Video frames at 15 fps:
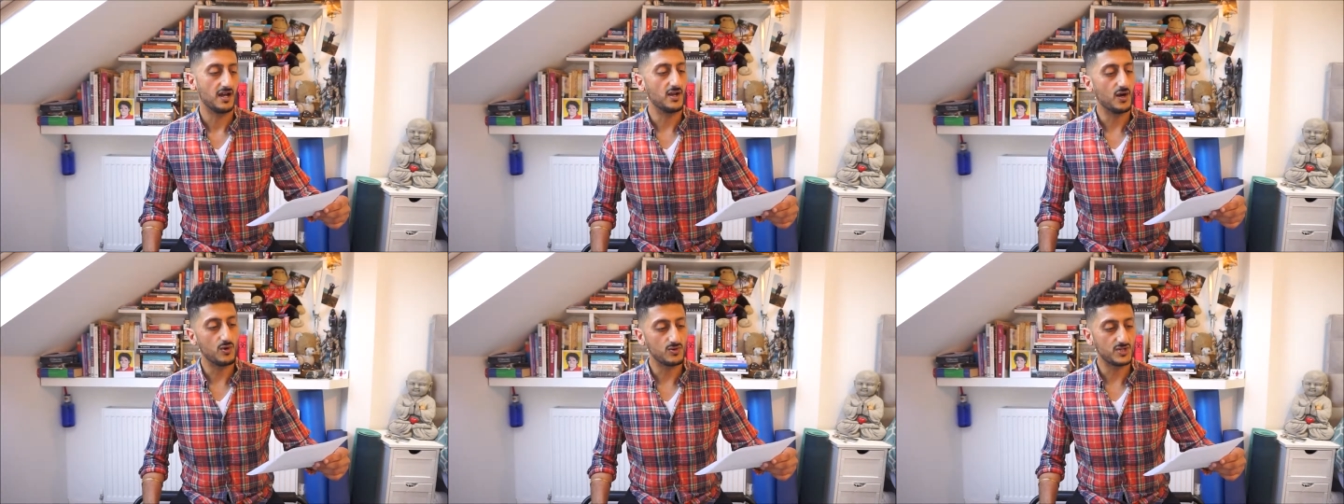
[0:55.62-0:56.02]

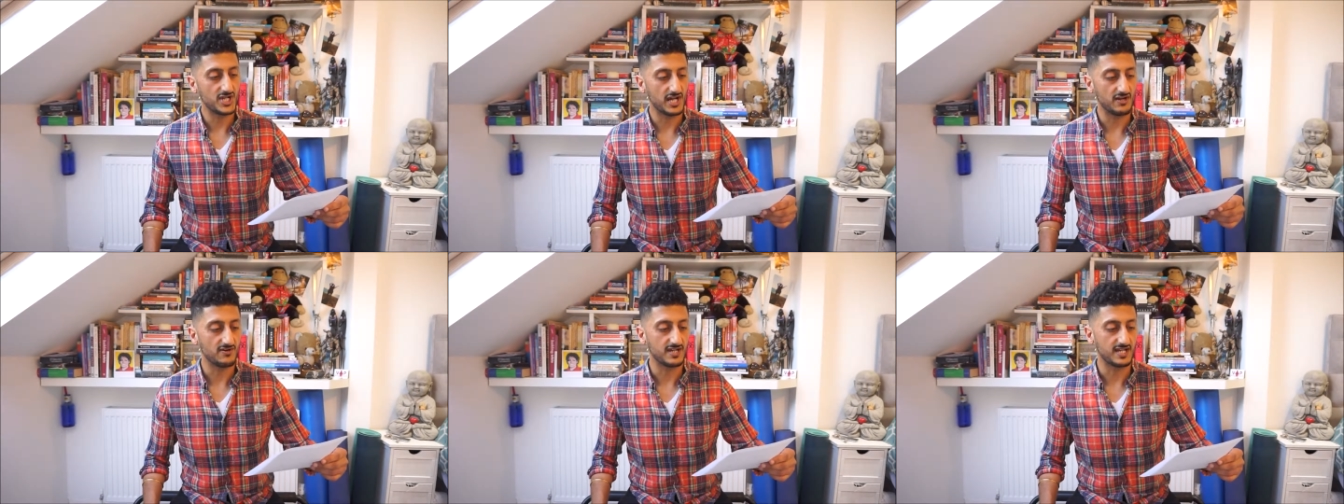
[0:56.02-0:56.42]
old
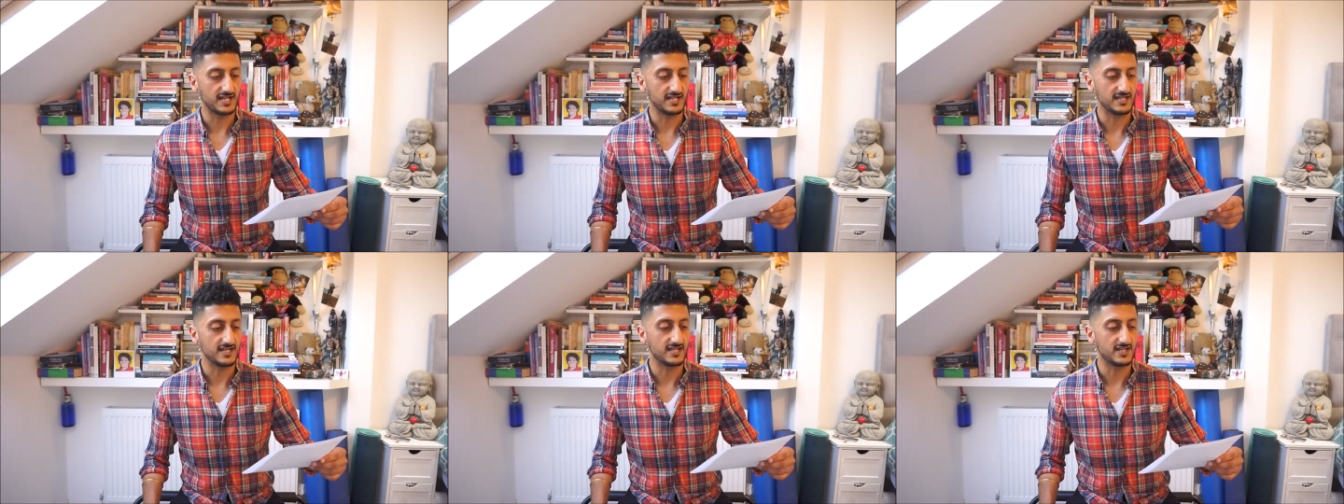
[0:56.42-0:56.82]

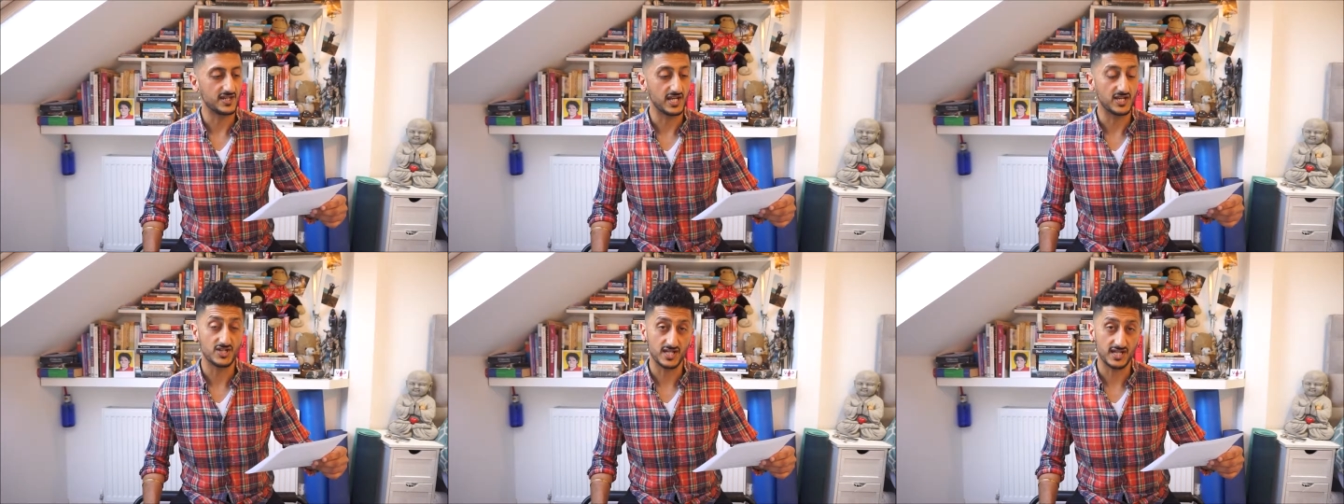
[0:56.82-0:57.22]
Cherokee is
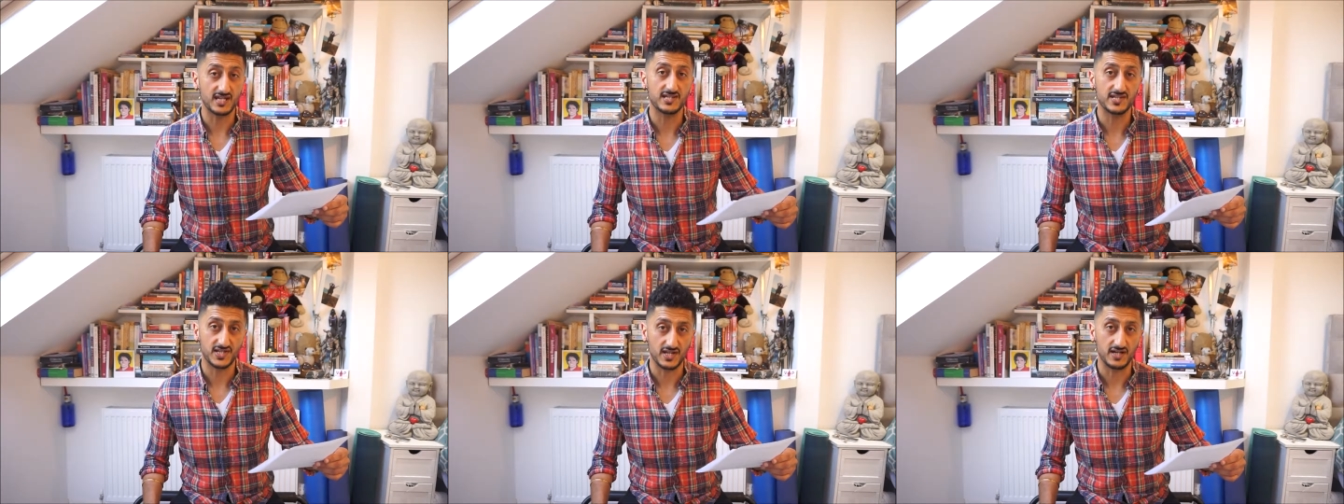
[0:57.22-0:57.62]
teaching
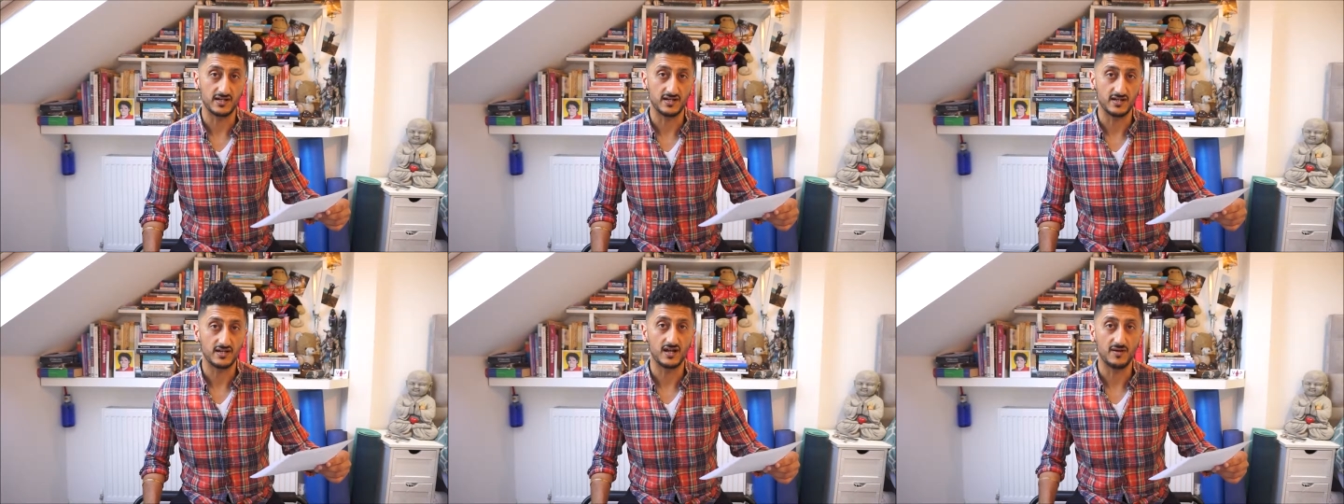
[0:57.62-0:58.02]
his
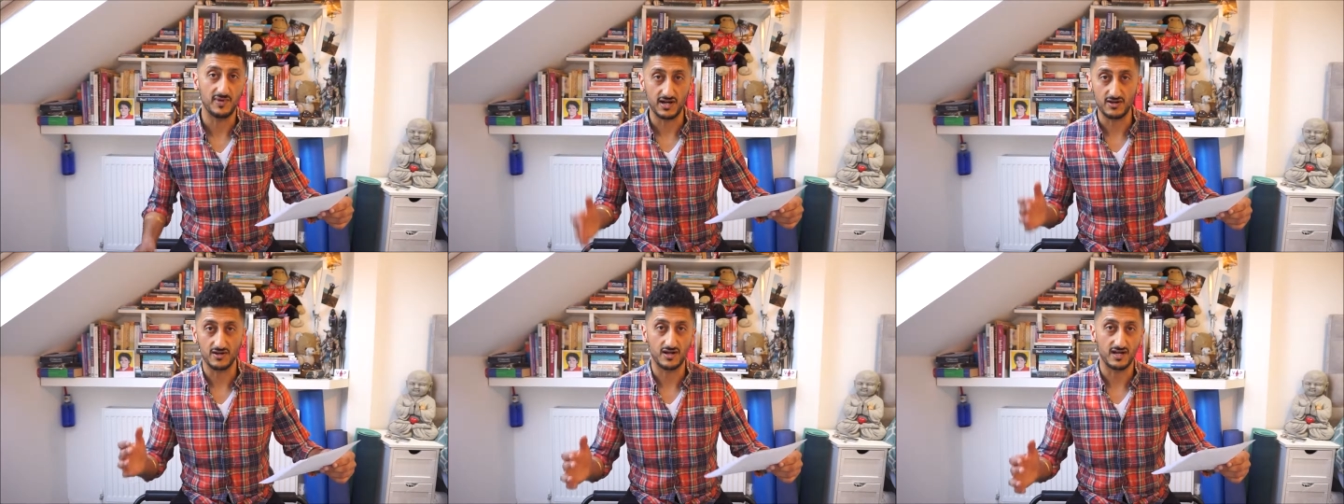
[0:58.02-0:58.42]
son
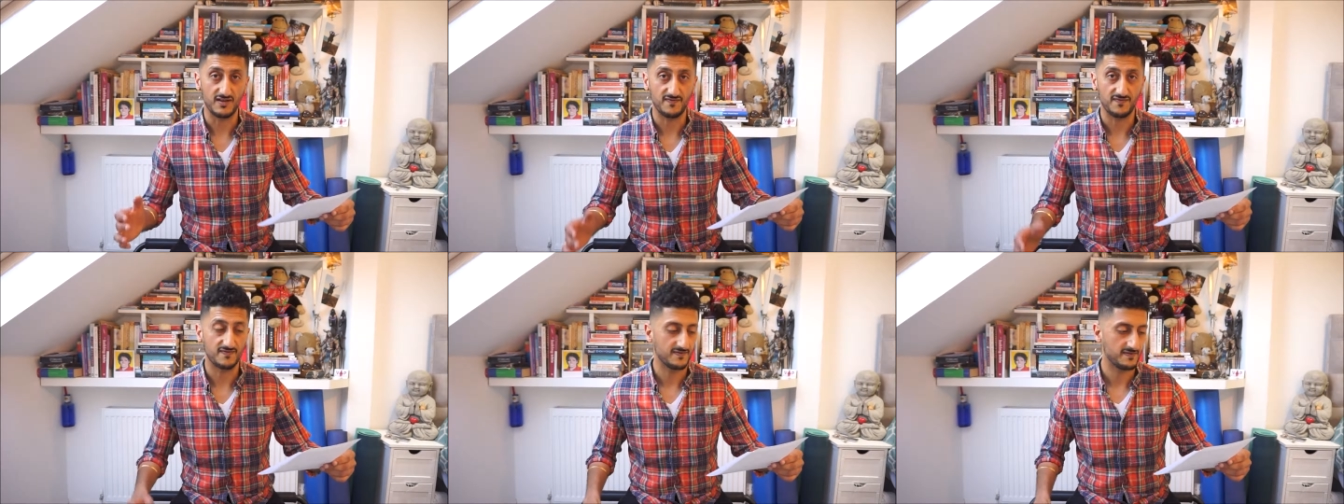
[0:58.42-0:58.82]
about
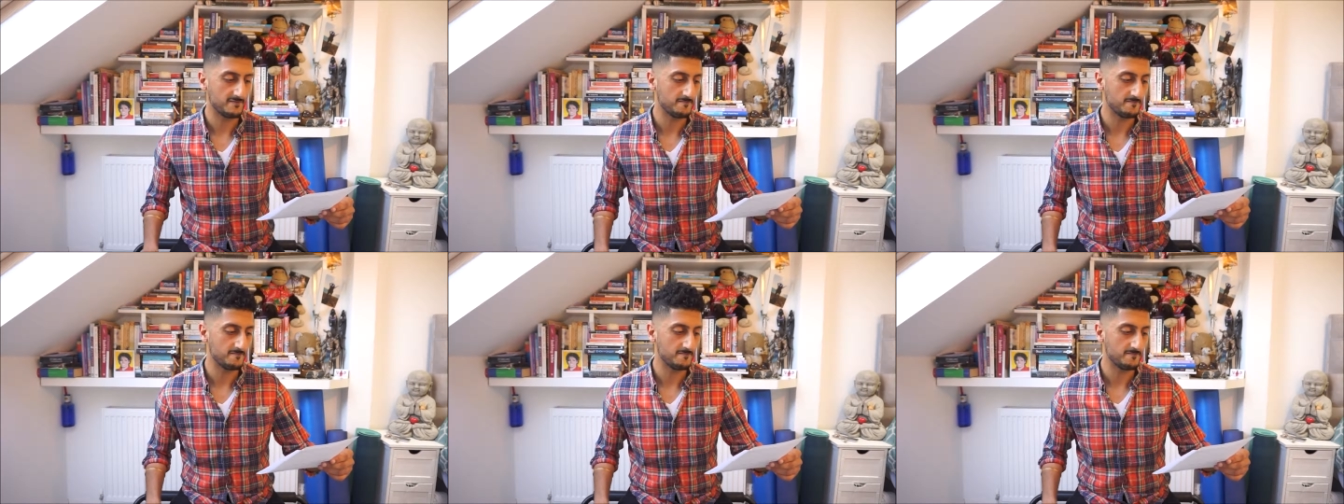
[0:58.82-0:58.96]
life.